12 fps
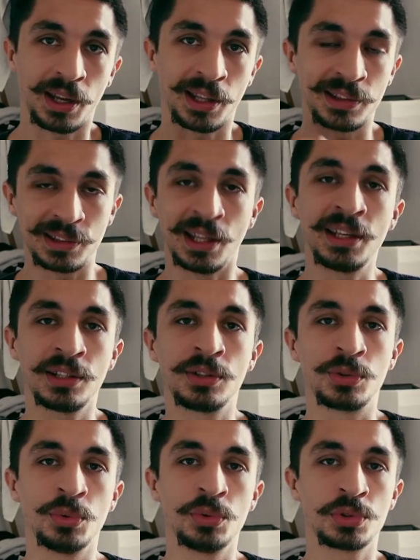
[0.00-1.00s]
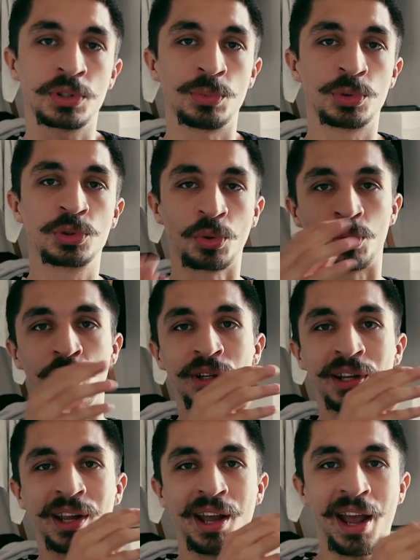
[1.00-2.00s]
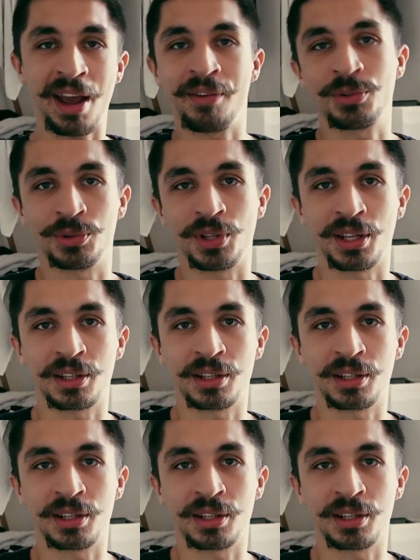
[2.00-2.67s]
and then do some story after that,